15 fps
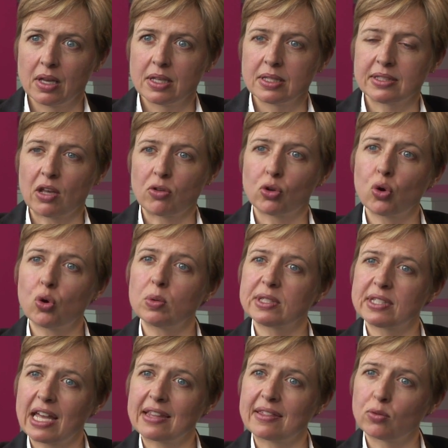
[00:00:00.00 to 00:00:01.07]
So the court will
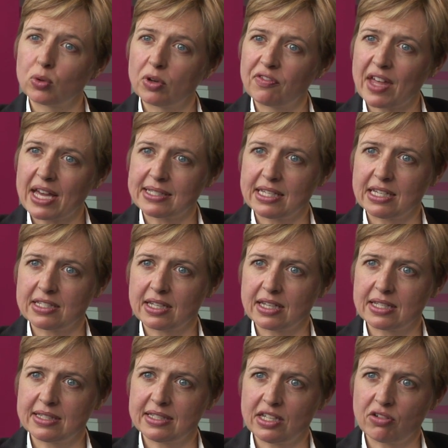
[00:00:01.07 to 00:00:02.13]
take all of that into
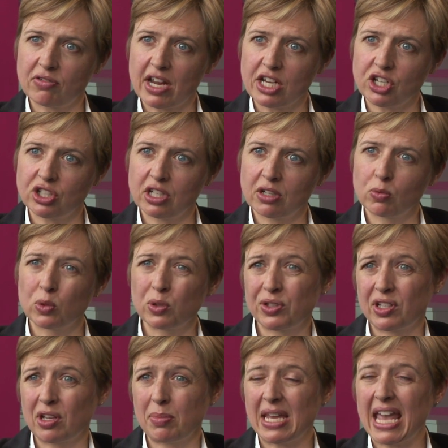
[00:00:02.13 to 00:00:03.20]
consideration and will
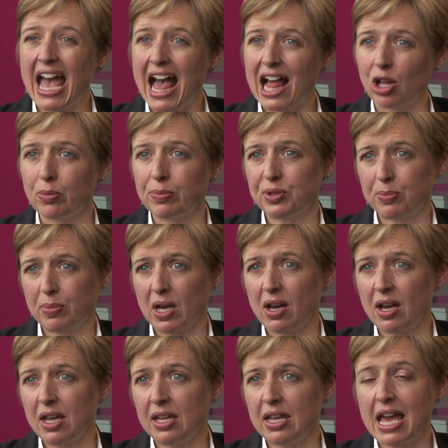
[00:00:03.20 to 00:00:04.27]
also be helped
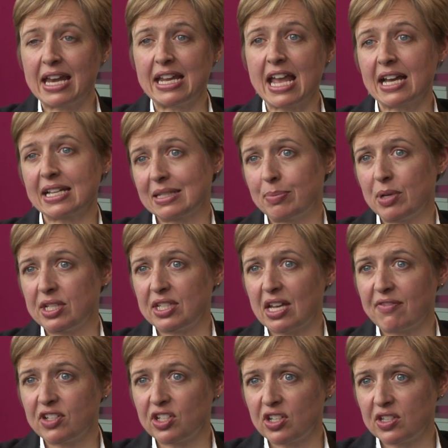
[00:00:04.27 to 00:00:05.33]
by any expert
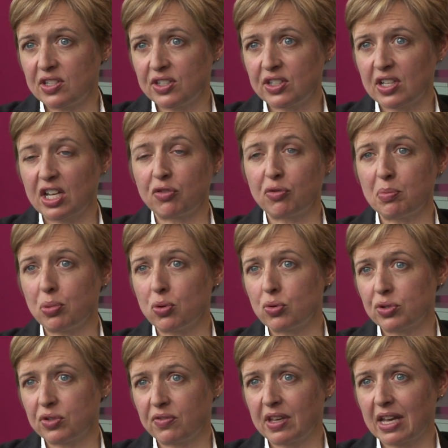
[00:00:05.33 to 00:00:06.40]
evidence and a
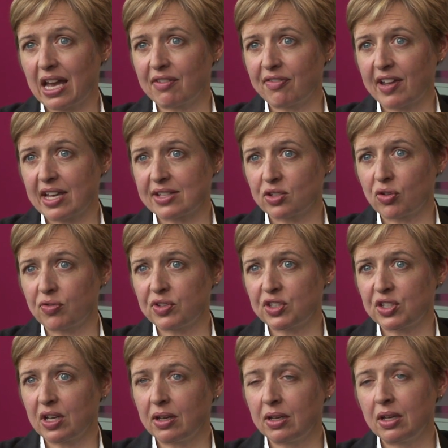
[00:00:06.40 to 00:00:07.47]
report of the CAFCASS
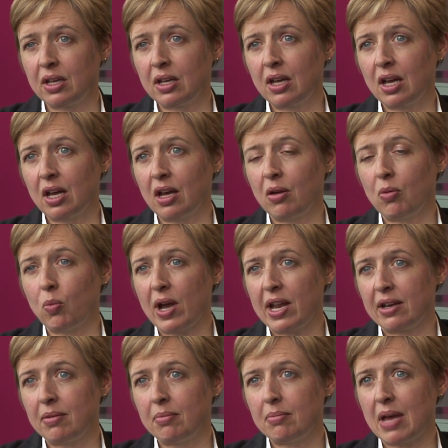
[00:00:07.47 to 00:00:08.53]
officer
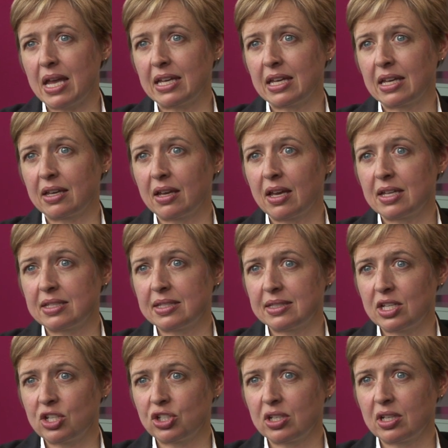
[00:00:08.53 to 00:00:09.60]
when making a
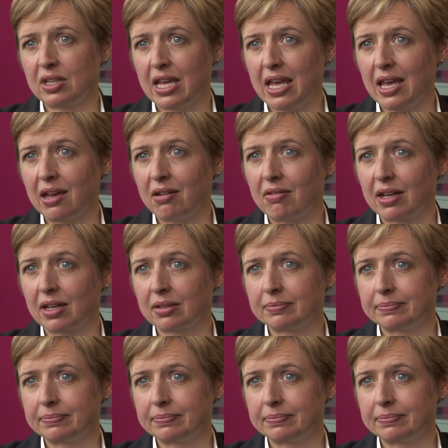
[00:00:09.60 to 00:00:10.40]
decision at the hearing.